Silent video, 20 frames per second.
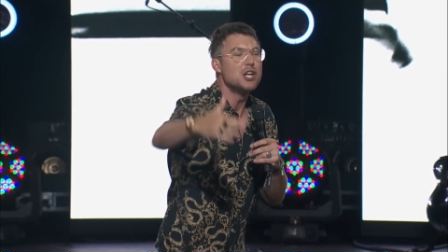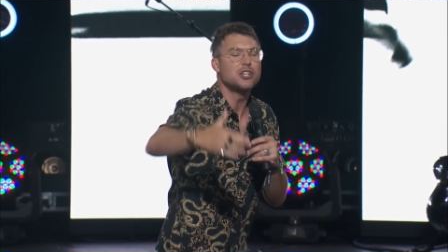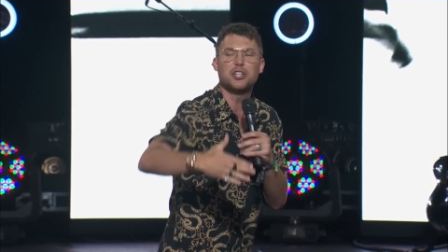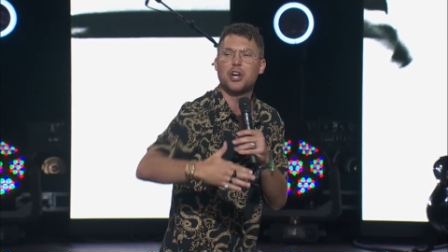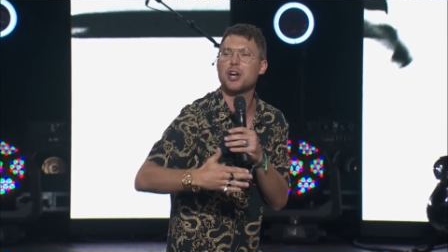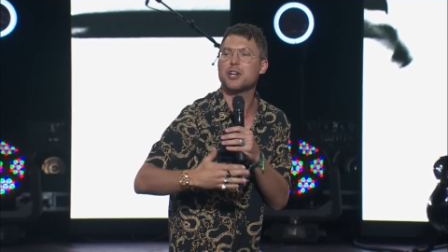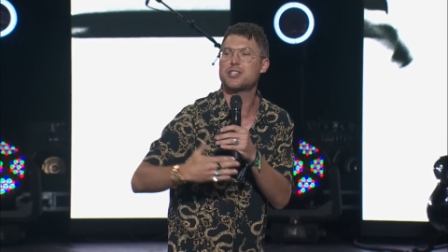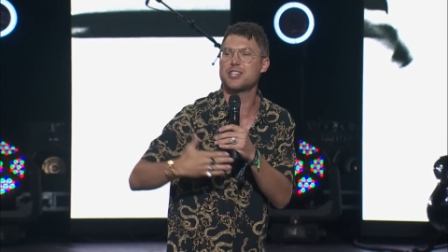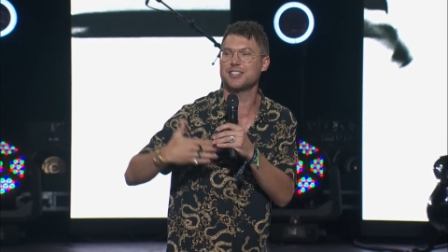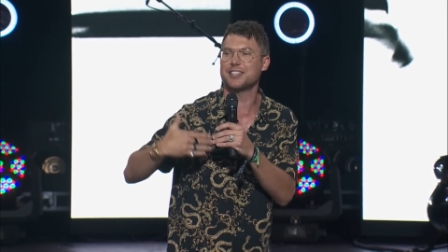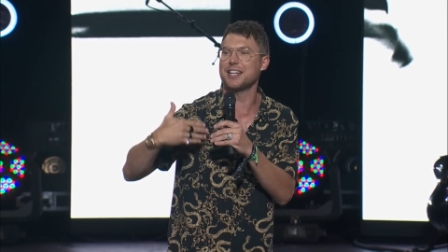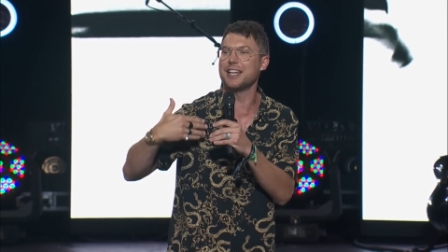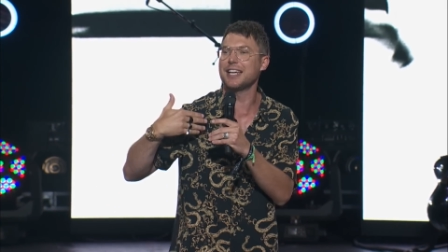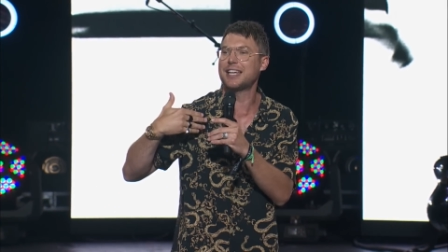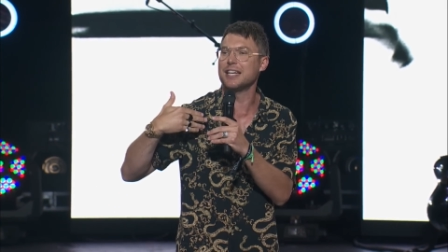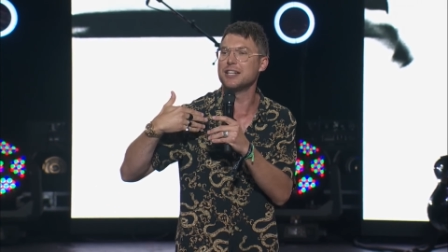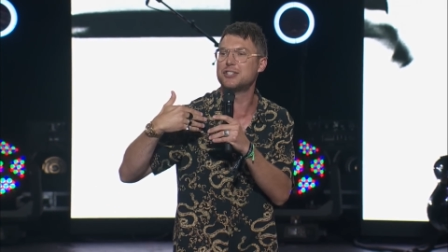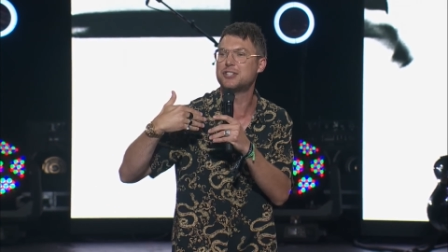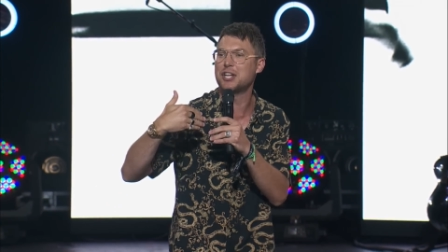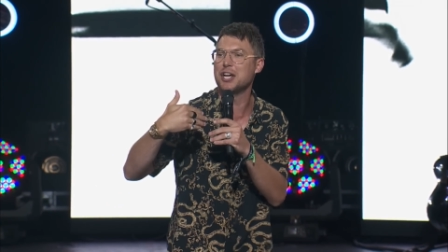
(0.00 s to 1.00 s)
Church is gonna
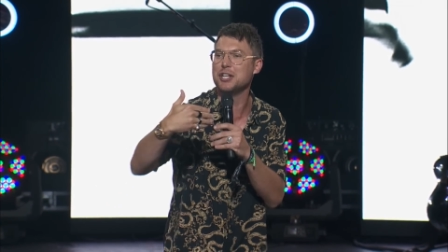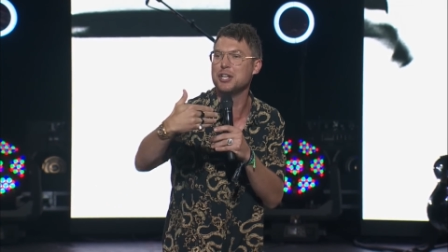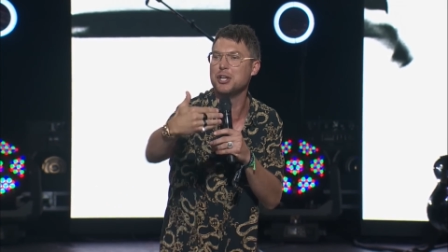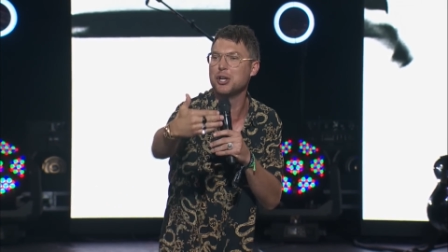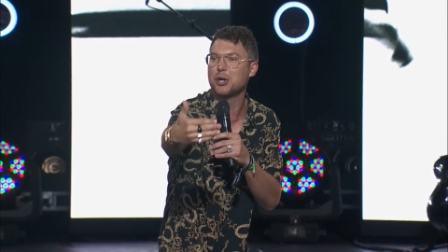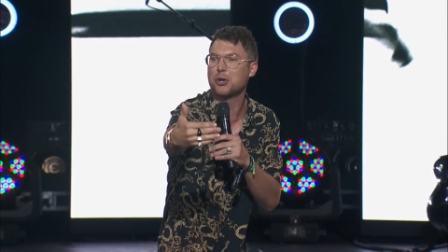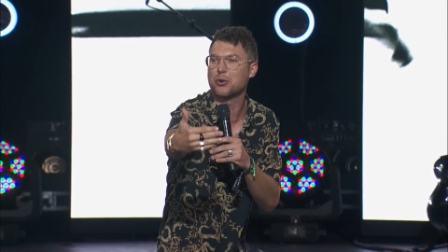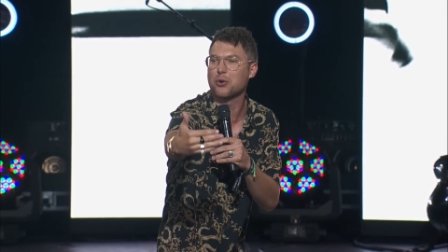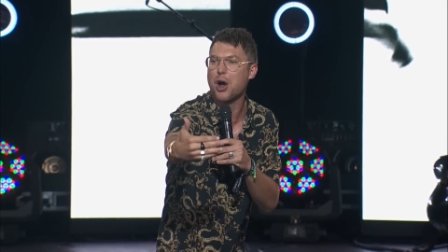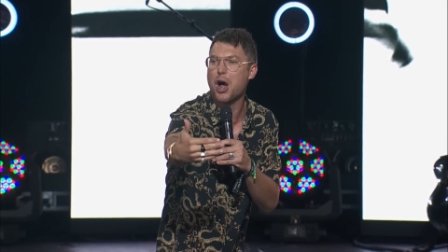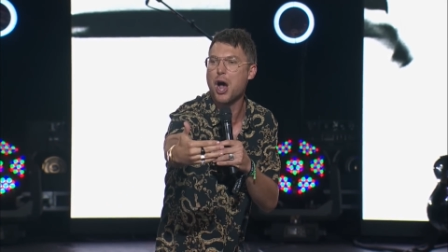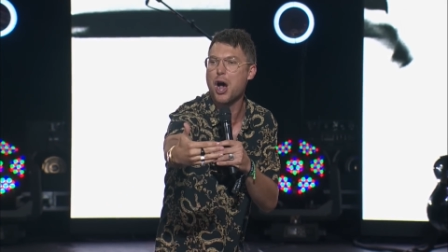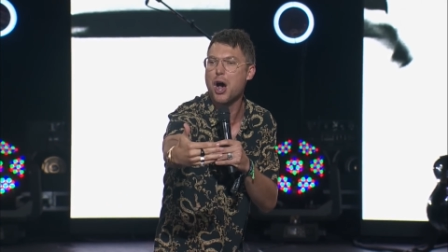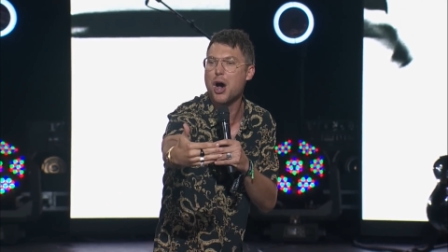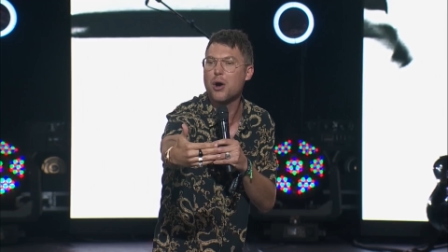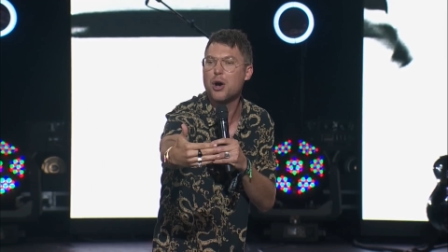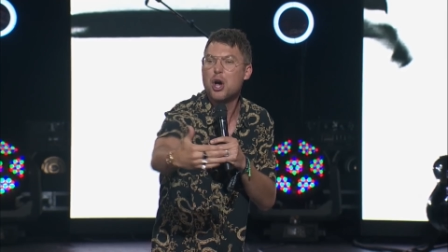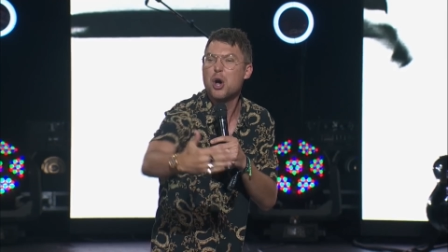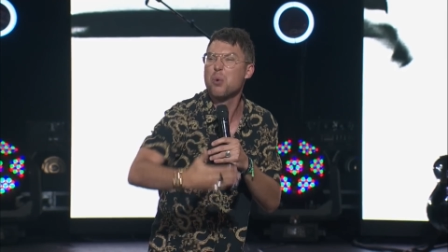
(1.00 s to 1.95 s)
continue to grow.